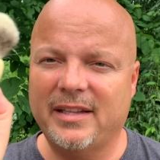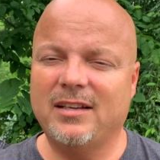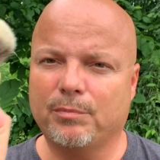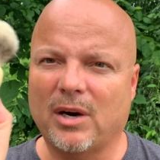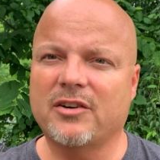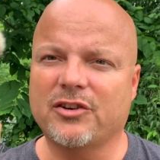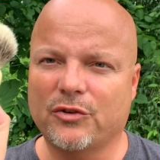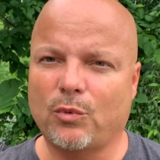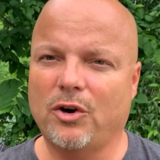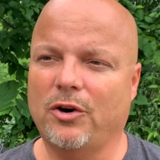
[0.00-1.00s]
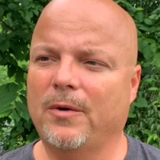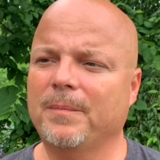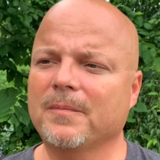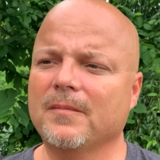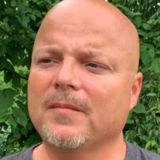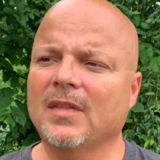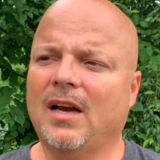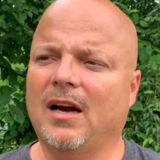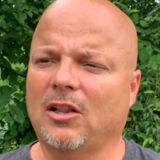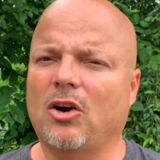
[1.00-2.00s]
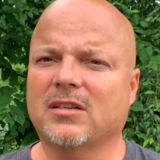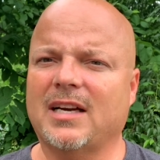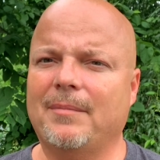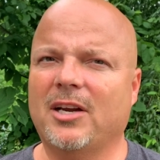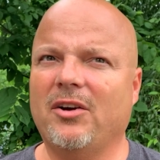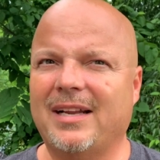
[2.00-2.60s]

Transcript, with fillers: these brushes were a long time ago.